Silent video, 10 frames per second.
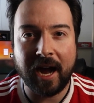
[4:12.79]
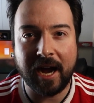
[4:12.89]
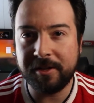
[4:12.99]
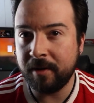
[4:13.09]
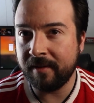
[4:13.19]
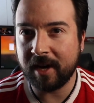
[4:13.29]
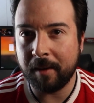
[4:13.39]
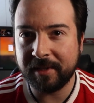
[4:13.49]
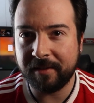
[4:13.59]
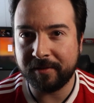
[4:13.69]
I do have a
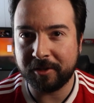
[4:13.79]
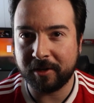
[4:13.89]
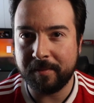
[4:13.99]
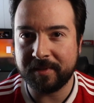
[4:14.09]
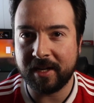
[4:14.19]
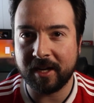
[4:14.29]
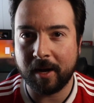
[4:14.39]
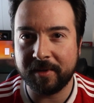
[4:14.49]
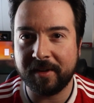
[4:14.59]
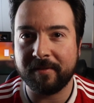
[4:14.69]
couple different trips and a
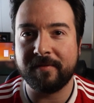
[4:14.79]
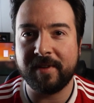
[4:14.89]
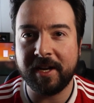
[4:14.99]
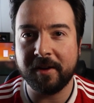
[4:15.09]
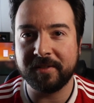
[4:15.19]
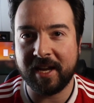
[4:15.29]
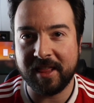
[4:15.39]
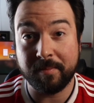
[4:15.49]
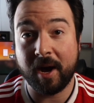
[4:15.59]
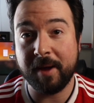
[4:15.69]
couple different videos
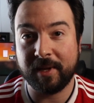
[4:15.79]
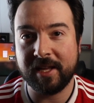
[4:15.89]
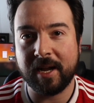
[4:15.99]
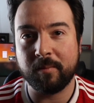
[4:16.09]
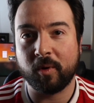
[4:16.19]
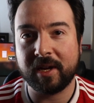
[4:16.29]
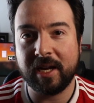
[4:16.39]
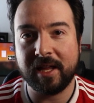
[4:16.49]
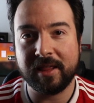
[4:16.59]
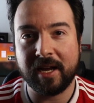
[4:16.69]
in the pipeline that I'm
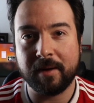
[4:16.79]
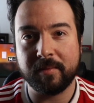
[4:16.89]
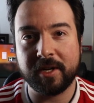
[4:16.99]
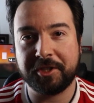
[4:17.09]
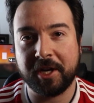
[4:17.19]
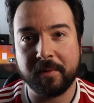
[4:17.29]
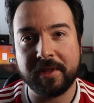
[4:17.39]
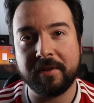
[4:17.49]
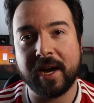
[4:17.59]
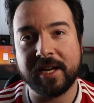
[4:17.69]
working on that I'm going to share
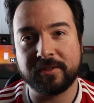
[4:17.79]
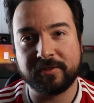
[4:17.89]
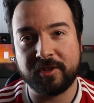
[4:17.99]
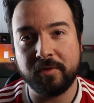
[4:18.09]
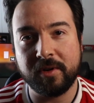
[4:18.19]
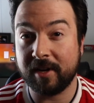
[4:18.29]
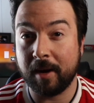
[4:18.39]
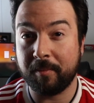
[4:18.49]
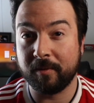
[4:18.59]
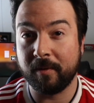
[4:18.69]
with you guys soon. A
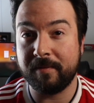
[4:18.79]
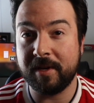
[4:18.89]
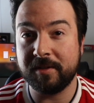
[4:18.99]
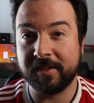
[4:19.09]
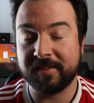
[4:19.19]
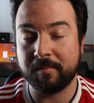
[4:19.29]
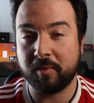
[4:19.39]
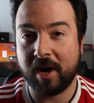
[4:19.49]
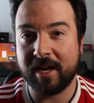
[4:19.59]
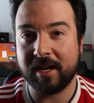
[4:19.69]
couple reviews of some
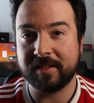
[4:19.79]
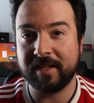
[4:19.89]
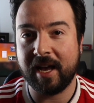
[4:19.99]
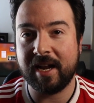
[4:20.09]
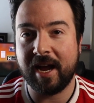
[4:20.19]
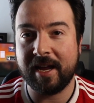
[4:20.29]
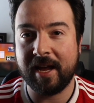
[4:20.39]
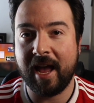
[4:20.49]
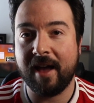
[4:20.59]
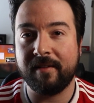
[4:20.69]
products that I
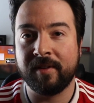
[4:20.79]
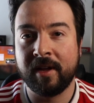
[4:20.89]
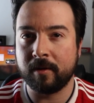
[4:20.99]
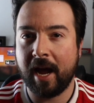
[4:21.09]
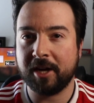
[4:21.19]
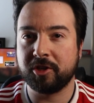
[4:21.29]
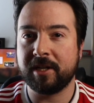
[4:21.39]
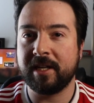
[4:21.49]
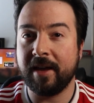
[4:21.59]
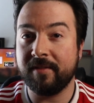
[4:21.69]
have
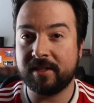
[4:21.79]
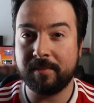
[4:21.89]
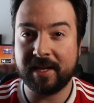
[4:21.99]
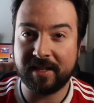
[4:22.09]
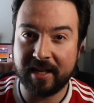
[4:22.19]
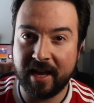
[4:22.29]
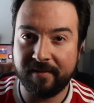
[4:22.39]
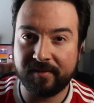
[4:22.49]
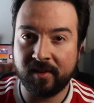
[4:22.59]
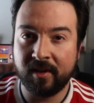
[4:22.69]
actually given to me as a
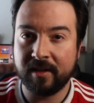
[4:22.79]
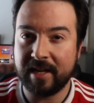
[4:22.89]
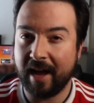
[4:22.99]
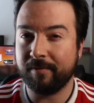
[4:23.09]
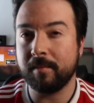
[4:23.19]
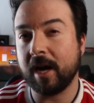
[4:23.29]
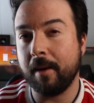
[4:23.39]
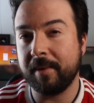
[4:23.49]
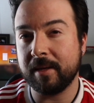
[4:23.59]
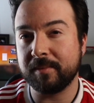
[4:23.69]
gift, not from the
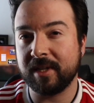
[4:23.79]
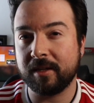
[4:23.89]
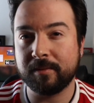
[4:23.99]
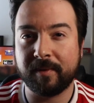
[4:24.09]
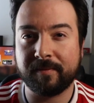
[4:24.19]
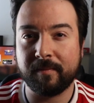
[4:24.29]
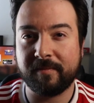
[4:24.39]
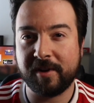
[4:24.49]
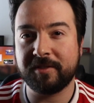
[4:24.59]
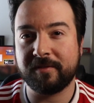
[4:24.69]
company themselves, but
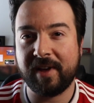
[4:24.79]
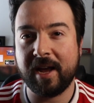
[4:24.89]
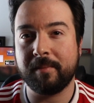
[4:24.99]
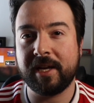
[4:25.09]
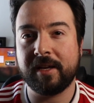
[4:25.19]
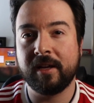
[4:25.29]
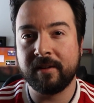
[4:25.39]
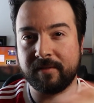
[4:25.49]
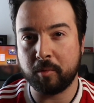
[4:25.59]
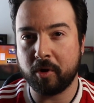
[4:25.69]
from friends or family,
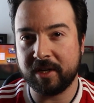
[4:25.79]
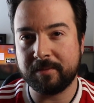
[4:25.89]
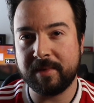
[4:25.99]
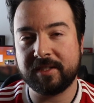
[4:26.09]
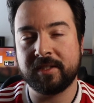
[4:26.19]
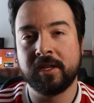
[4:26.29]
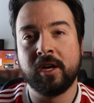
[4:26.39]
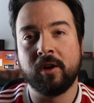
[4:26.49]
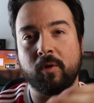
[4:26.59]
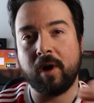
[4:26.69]
from Christmas,
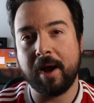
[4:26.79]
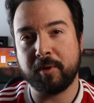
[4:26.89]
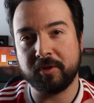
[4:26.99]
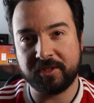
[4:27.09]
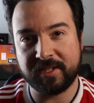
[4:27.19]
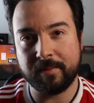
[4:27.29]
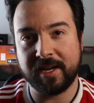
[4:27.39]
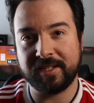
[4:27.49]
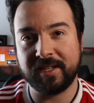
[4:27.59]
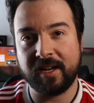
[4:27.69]
or I purchased them
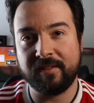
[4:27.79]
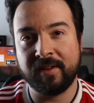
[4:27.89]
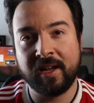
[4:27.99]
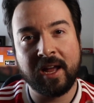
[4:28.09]
myself.